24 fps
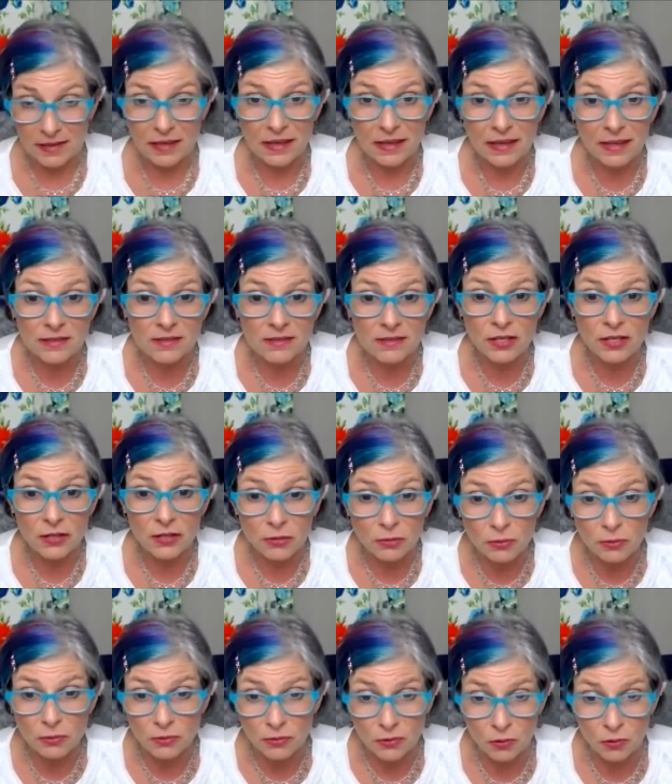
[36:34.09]
is
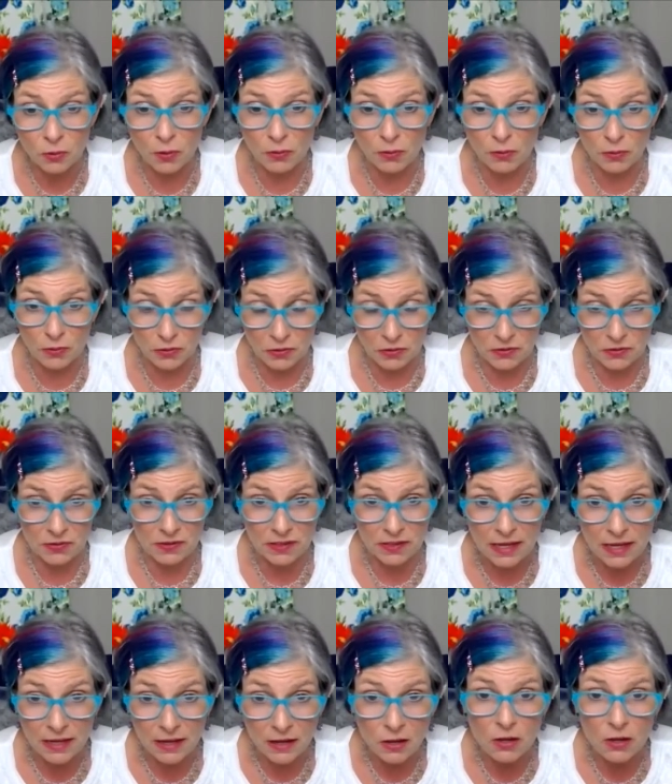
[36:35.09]
huge when we're
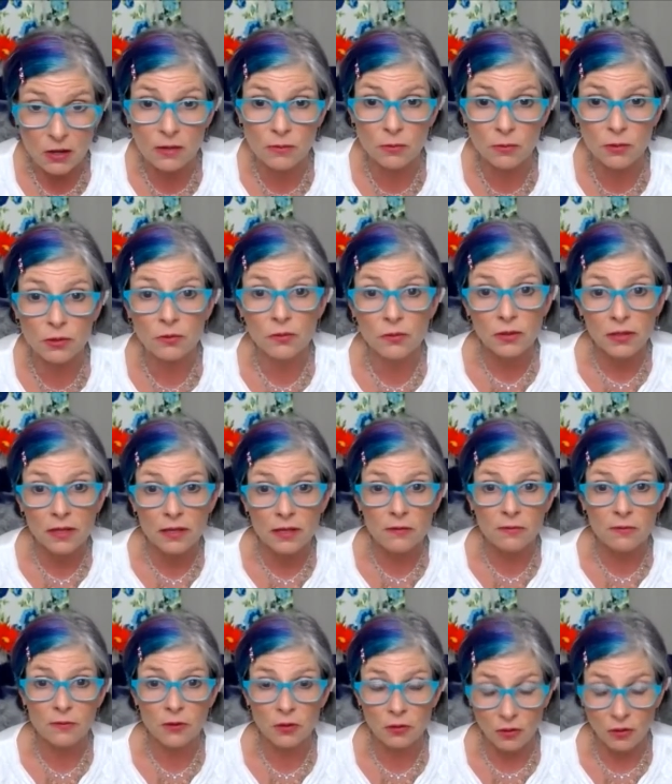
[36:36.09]
single and we're
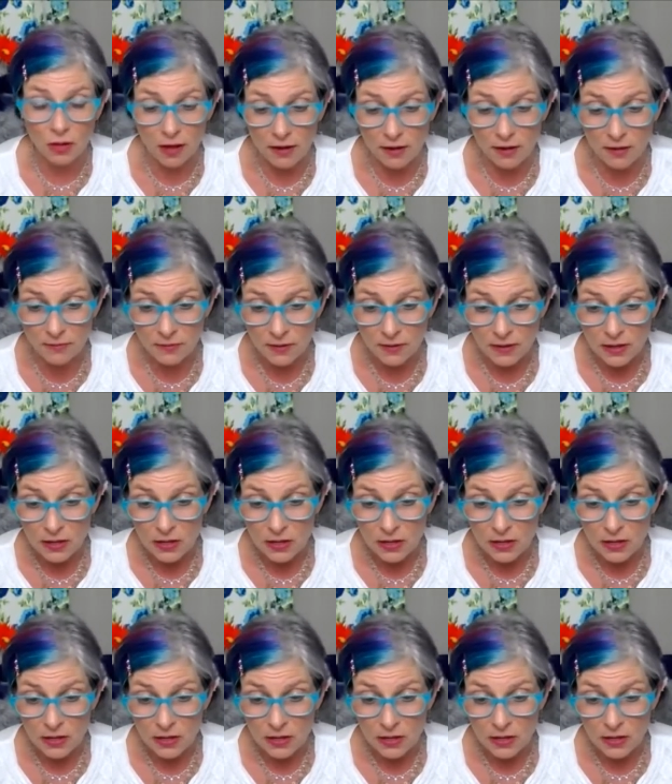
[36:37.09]
looking for love,